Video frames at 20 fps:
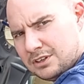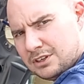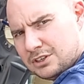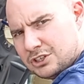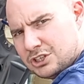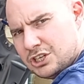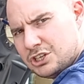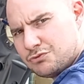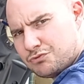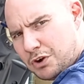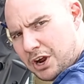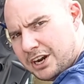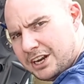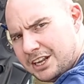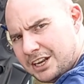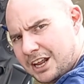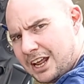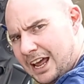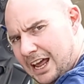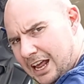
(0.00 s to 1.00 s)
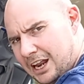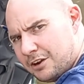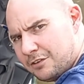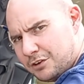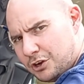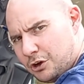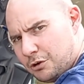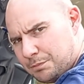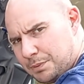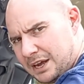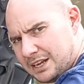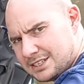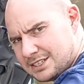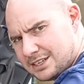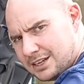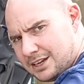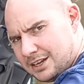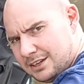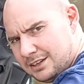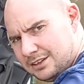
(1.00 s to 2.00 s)
She's running a hell of a lot
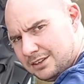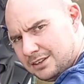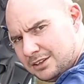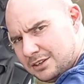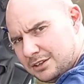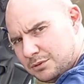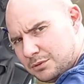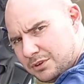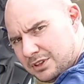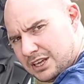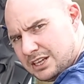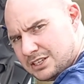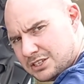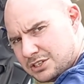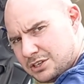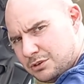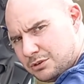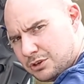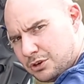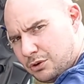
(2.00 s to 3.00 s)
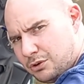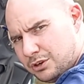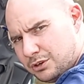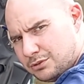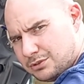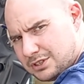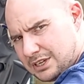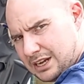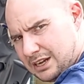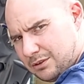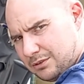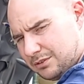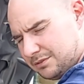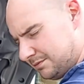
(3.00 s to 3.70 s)
better with these 2 coils out.